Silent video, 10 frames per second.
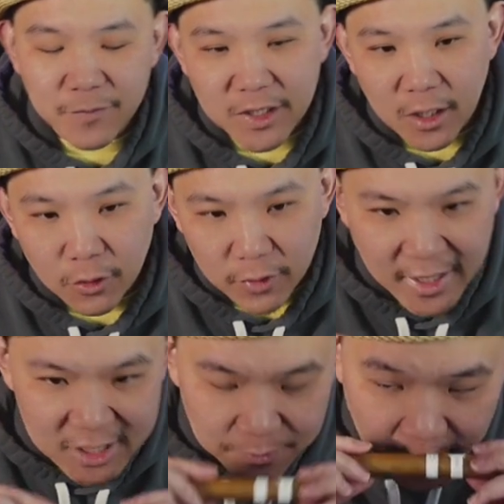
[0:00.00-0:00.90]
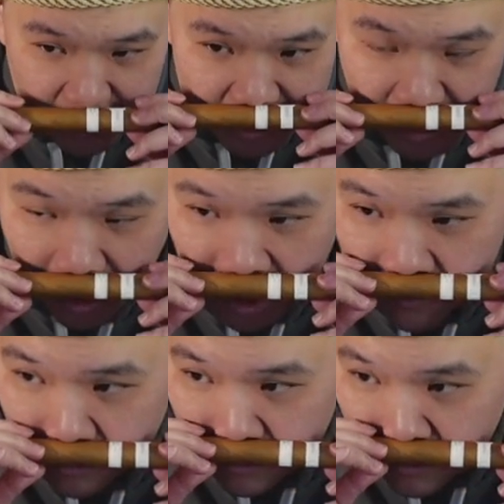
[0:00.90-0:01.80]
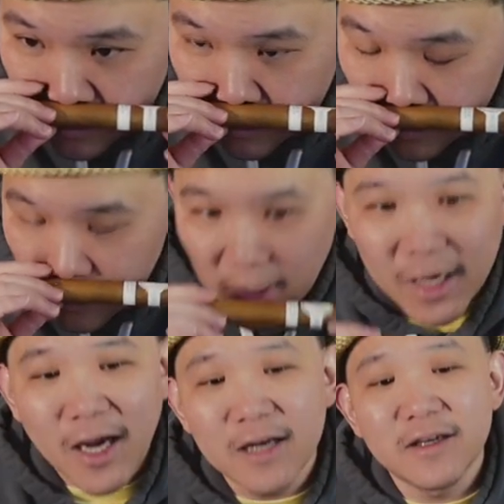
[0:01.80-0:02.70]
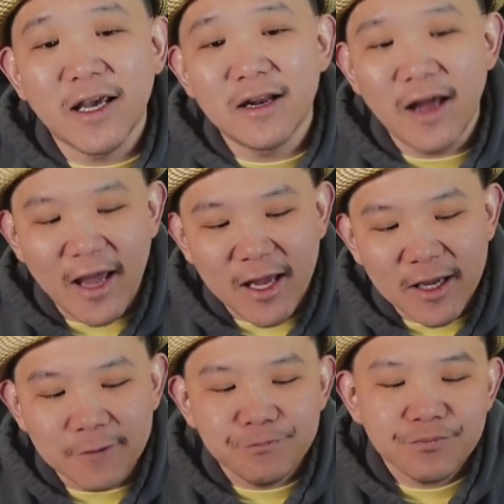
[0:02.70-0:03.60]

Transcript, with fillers: you know, when I smell the cigar, I kind of get a